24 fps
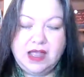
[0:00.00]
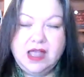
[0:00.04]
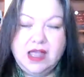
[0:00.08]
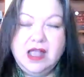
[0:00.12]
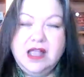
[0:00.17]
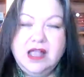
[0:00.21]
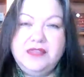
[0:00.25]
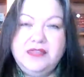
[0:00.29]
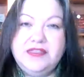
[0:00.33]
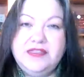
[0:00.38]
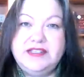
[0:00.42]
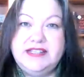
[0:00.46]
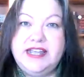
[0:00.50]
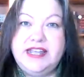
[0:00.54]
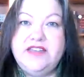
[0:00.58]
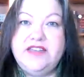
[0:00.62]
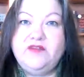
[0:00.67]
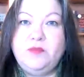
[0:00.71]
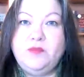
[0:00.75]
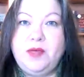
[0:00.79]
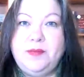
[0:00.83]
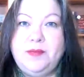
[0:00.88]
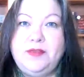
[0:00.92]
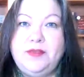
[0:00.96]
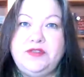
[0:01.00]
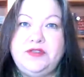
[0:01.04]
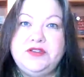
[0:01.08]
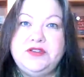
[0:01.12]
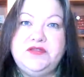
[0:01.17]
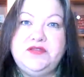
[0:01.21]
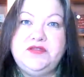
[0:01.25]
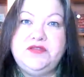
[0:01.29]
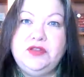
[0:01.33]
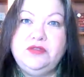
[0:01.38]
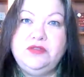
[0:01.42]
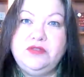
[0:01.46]
The day of my mother's
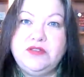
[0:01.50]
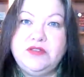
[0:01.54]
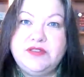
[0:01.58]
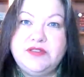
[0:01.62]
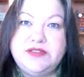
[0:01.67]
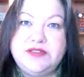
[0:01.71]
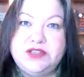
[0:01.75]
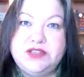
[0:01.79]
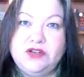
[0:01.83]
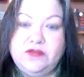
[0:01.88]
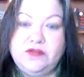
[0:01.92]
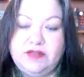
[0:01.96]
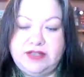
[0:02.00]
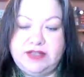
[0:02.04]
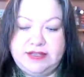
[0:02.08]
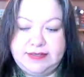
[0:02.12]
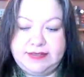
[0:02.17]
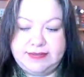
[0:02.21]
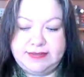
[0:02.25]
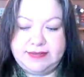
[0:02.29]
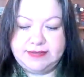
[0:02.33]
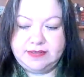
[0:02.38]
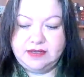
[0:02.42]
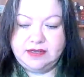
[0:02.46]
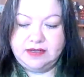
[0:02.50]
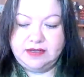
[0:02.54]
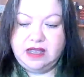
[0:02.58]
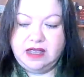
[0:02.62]
funeral service,